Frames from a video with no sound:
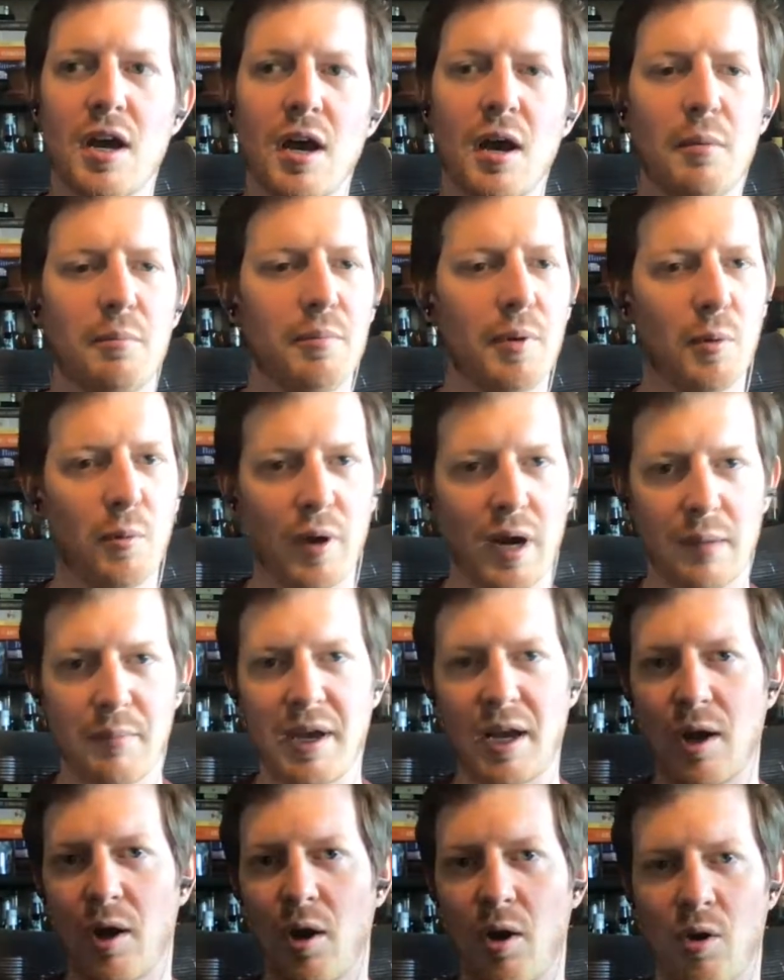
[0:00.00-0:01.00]
But when I'm
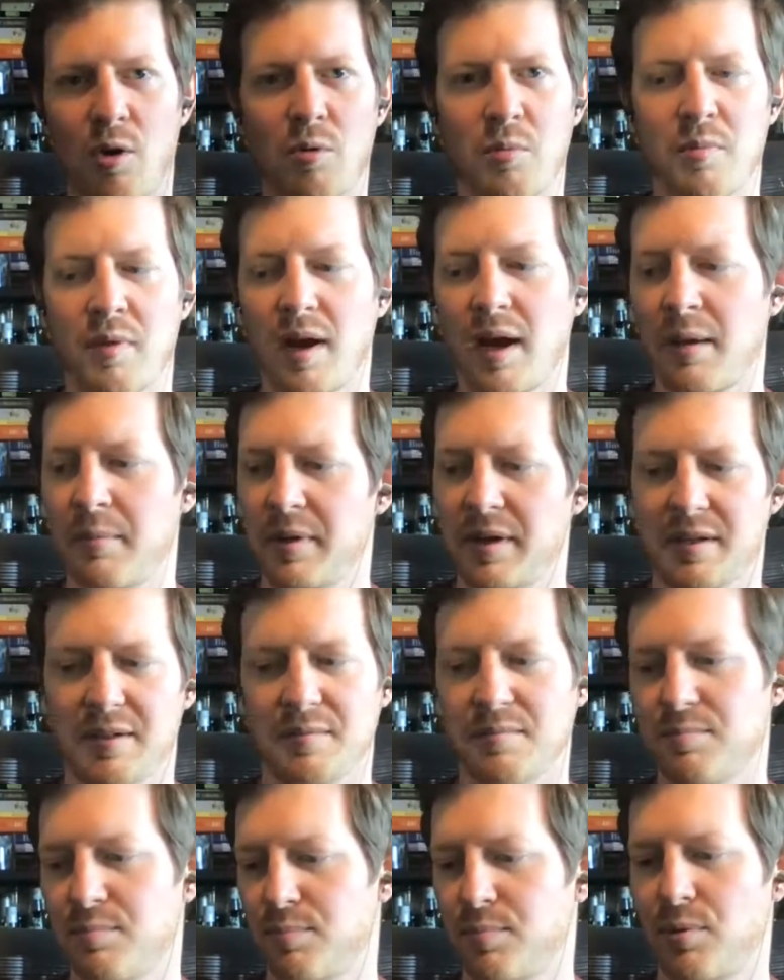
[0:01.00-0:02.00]
at home, I'm going
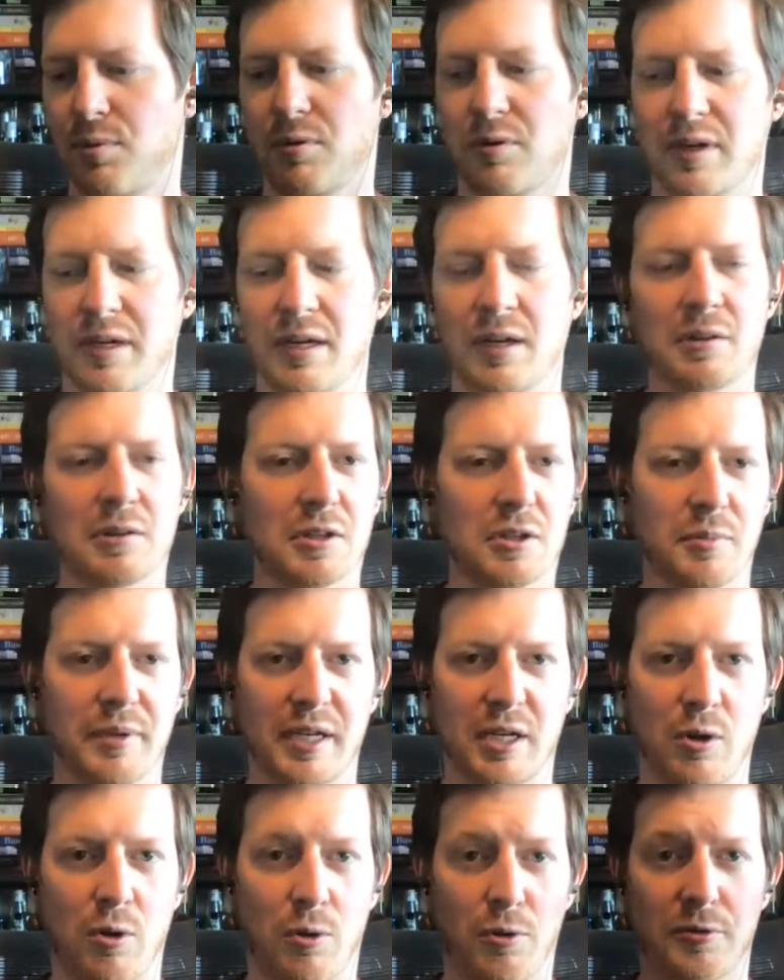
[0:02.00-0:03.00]
to pour it a little
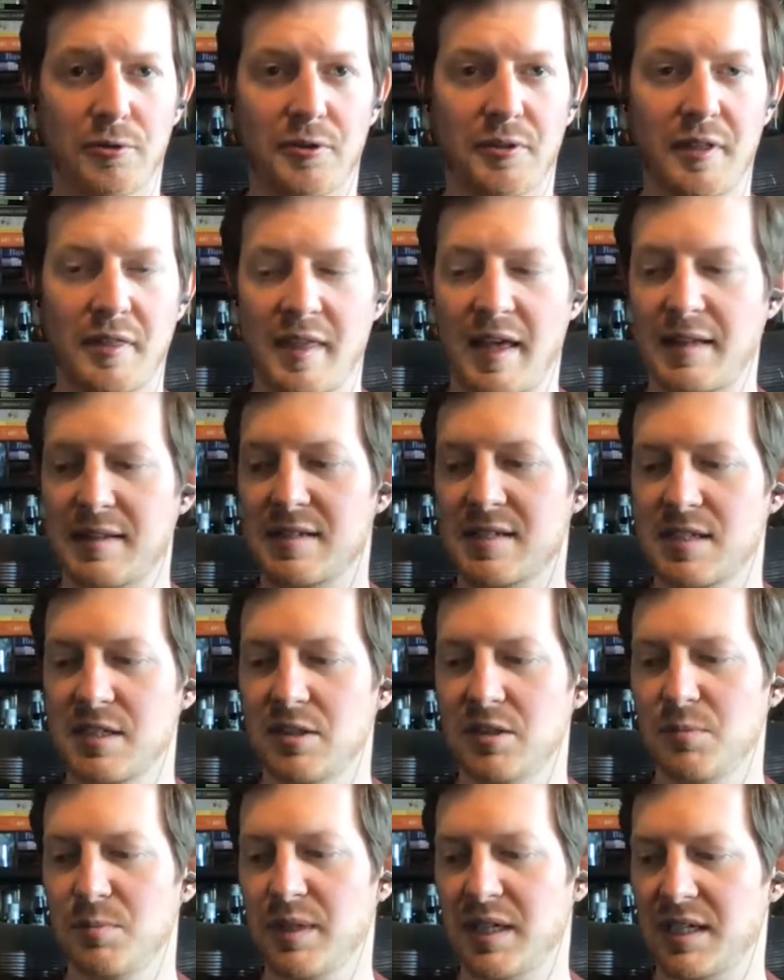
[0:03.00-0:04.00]
bit colder than that
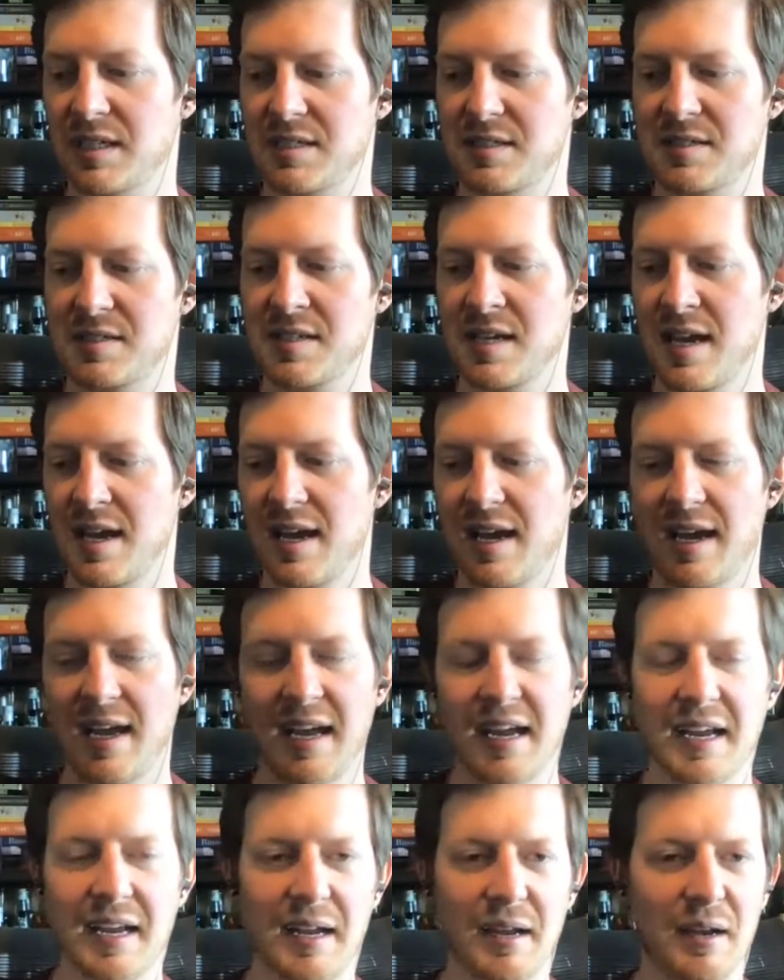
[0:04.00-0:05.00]
still, because
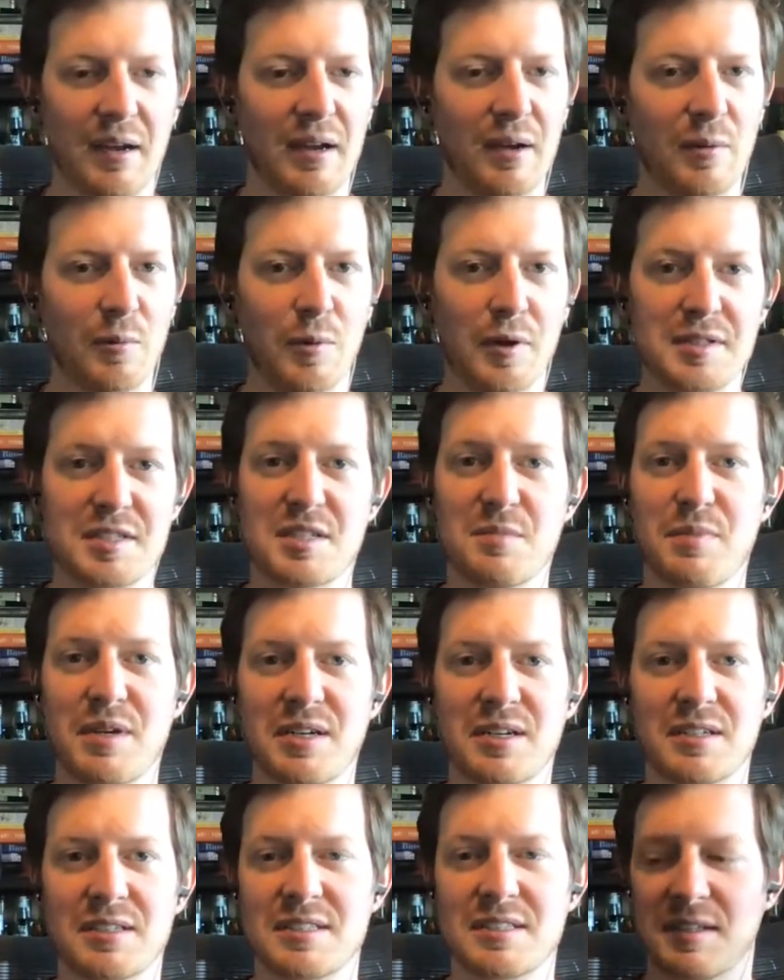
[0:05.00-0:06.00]
once the
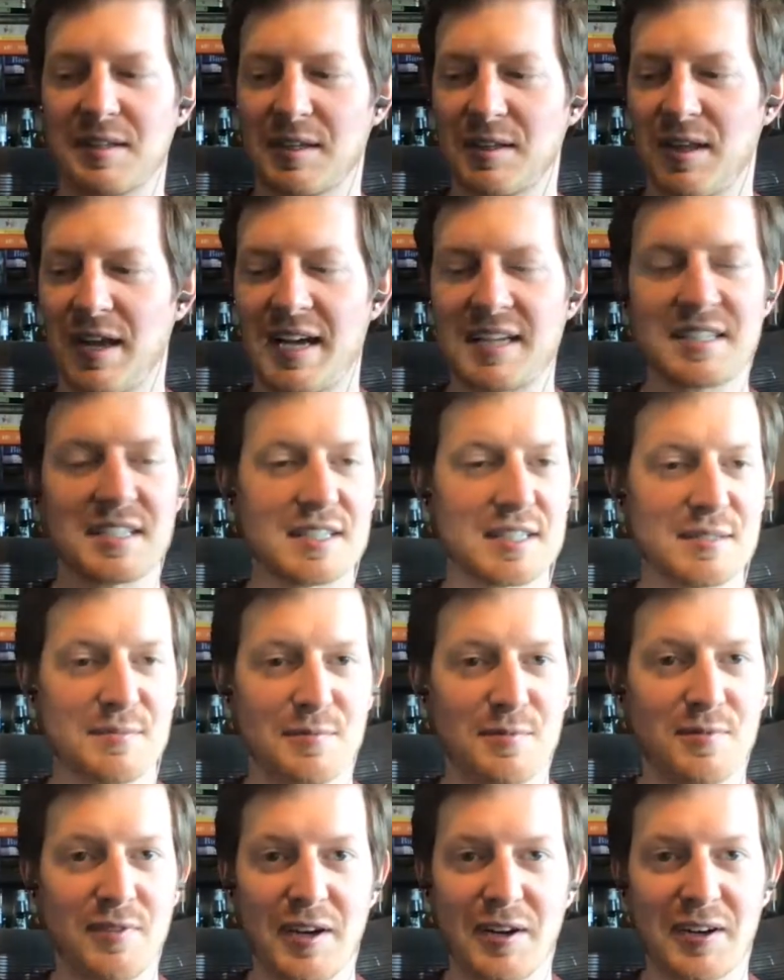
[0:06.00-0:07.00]
beer is in the glass, it's
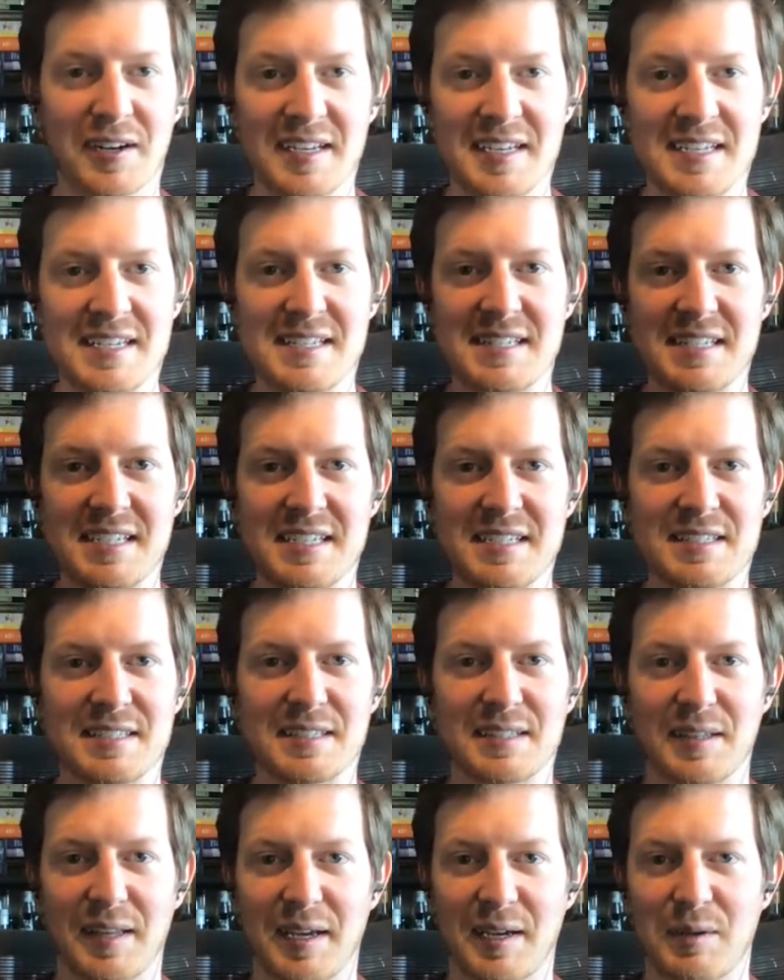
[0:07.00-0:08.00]
very easy
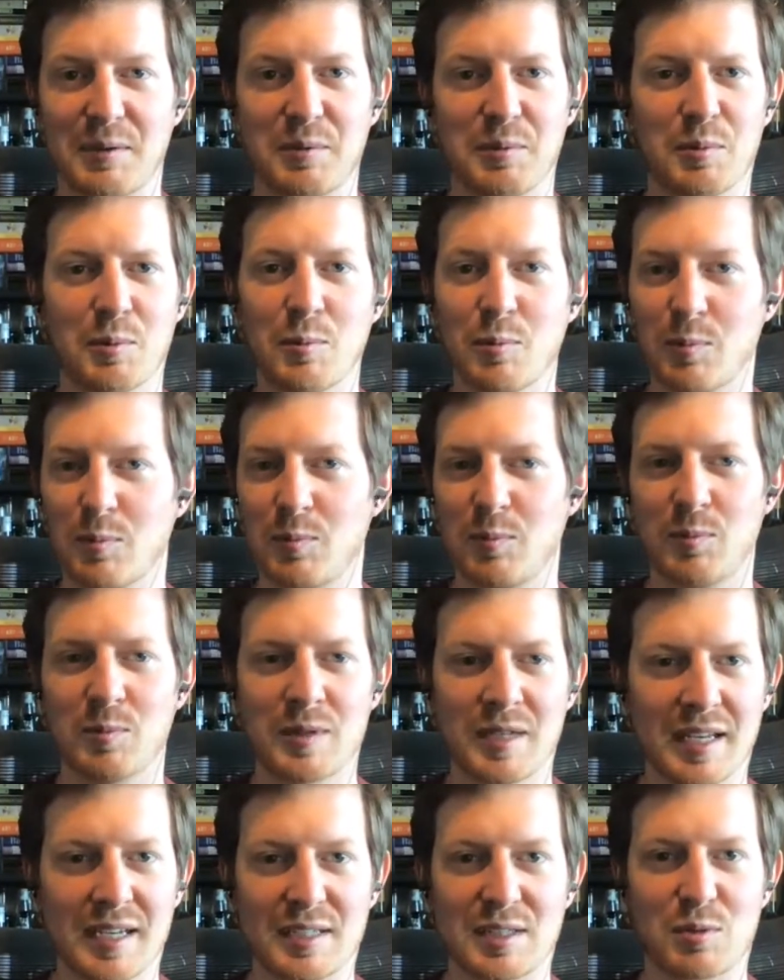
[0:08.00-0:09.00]
to like
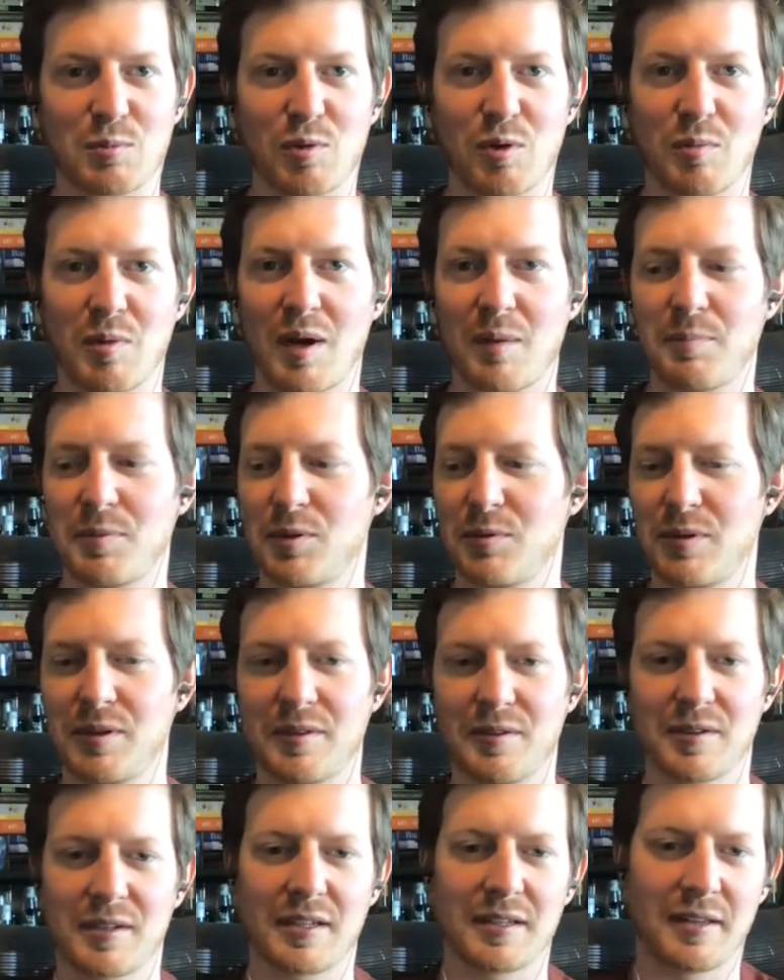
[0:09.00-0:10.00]
get it to warm up. You
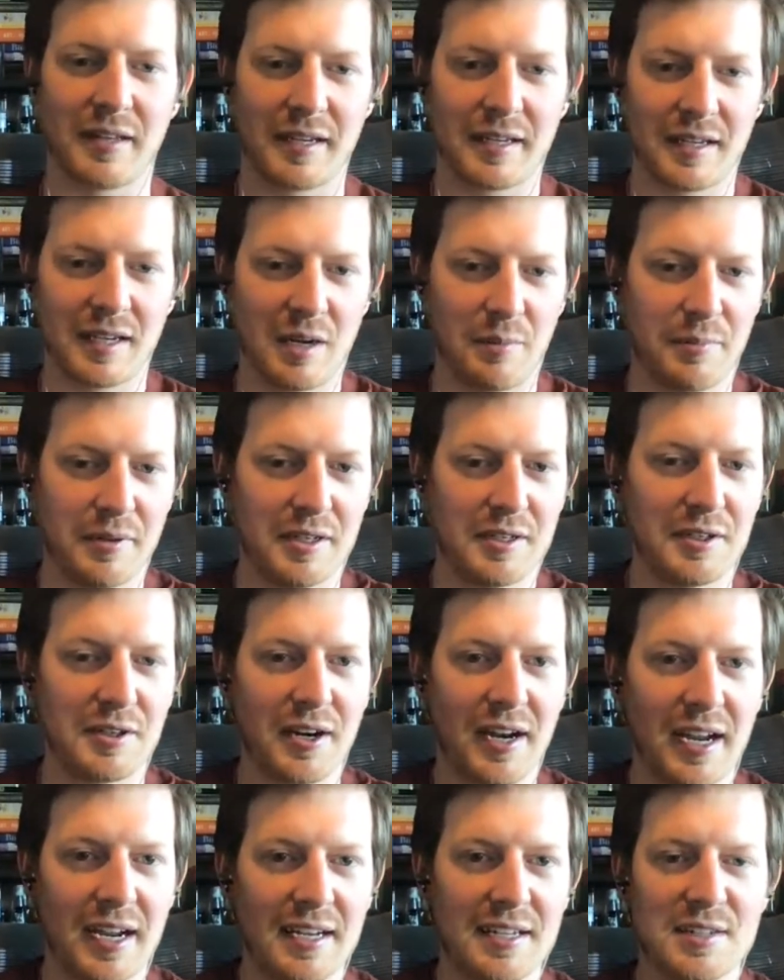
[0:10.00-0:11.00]
either can like cup it in your
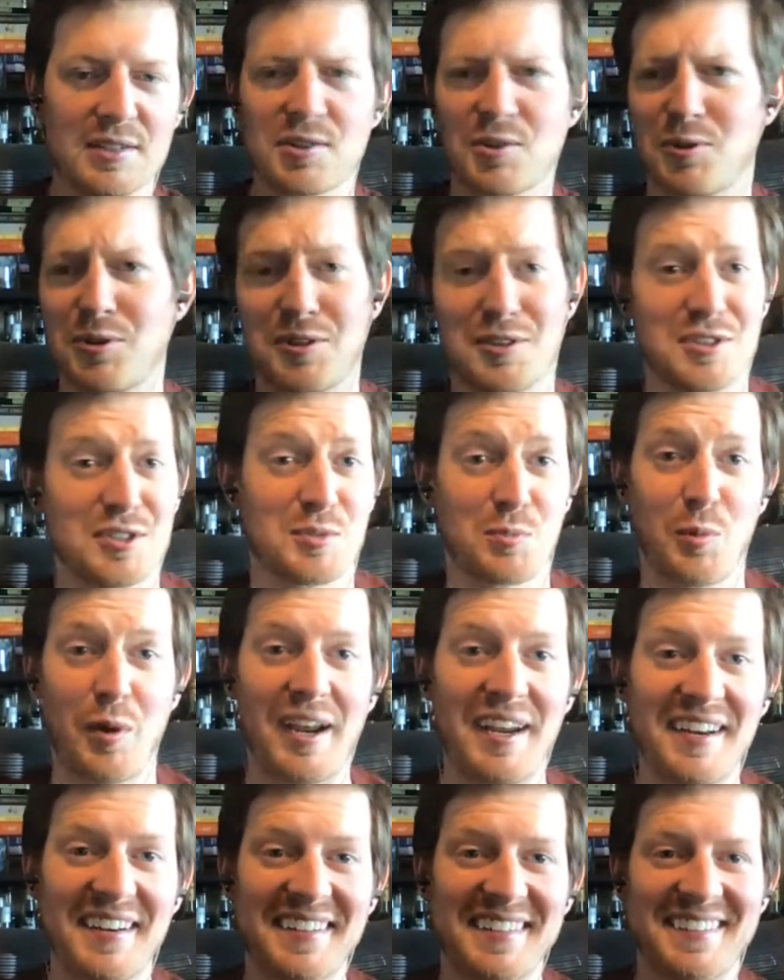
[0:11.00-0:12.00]
hands or you can just
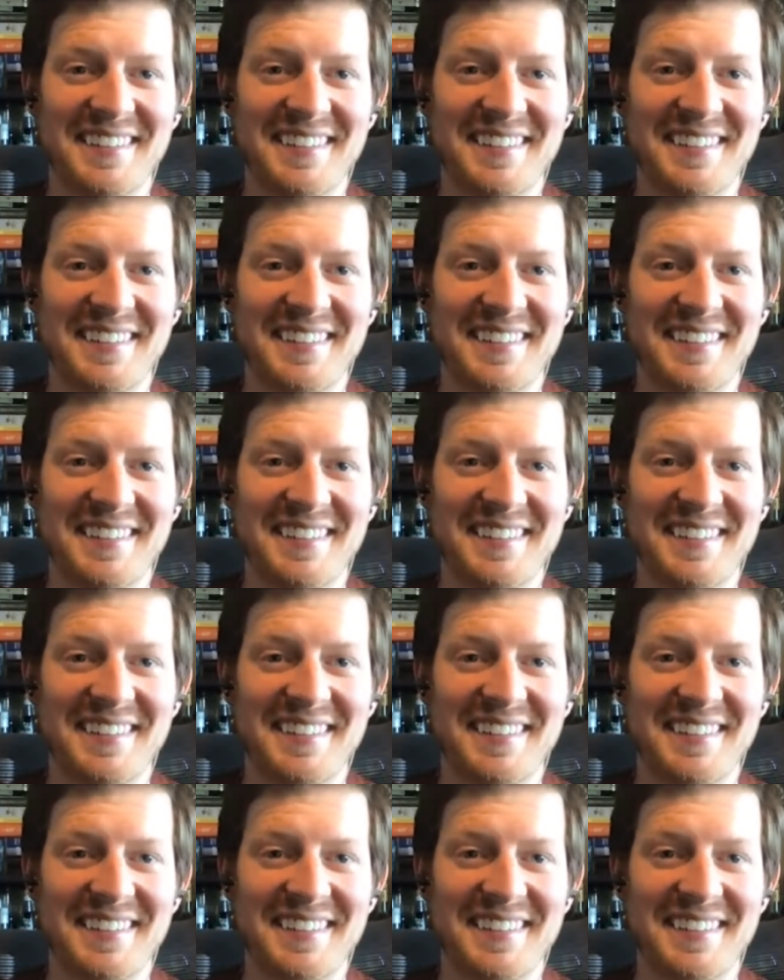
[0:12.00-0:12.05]
wait.